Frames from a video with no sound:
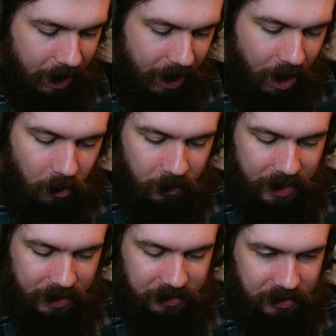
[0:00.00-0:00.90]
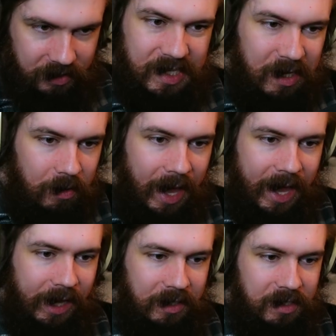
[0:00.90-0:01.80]
how it still
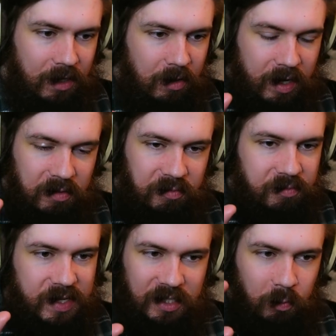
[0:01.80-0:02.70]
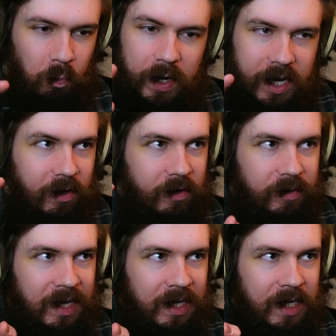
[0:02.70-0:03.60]
has a lot of this
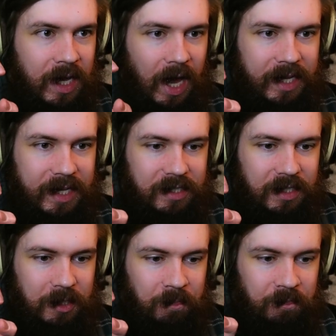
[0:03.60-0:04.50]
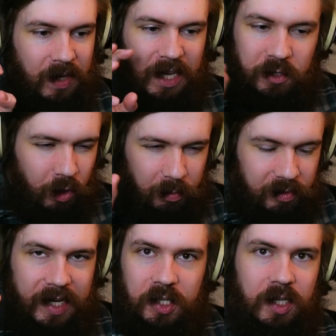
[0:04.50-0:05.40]
weird, I guess,
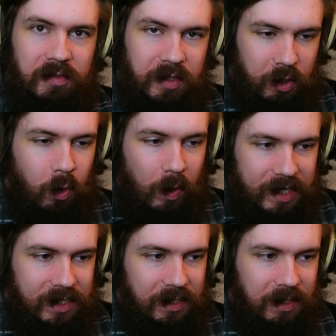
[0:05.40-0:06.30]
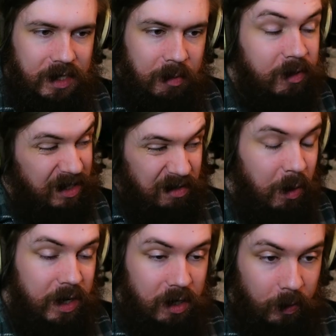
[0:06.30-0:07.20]
interpolation of the noise that's in the sample, because it's a
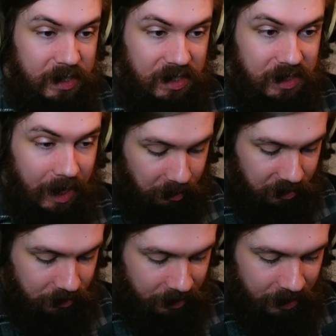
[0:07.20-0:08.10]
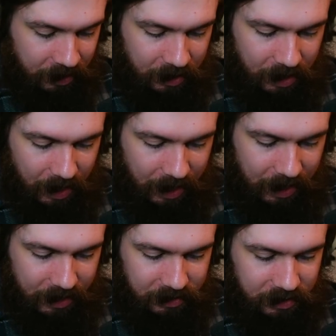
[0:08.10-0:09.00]
very noisy sample,
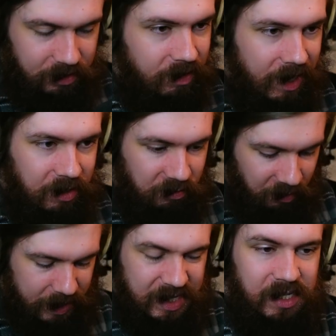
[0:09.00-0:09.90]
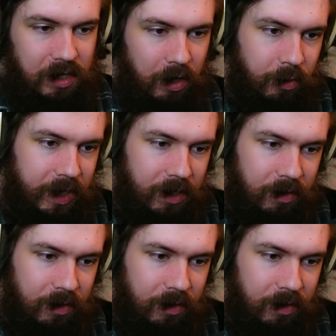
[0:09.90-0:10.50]
and it's very stuttery.